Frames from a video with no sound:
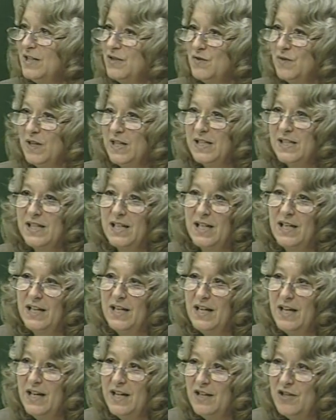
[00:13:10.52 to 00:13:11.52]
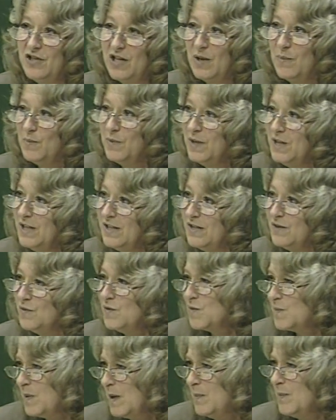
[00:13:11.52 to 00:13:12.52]
to translate Japanese
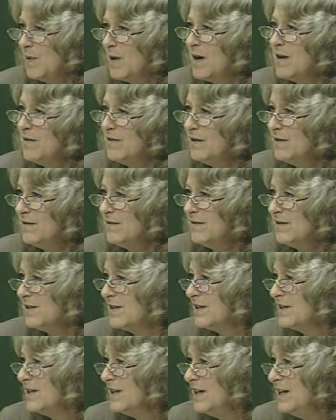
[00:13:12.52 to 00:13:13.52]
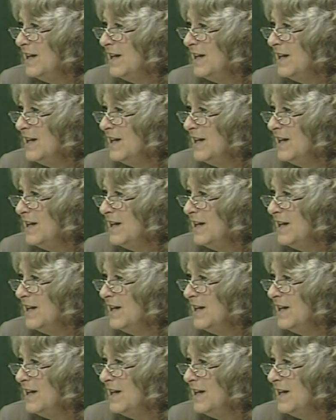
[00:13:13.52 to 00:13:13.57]
newspaper articles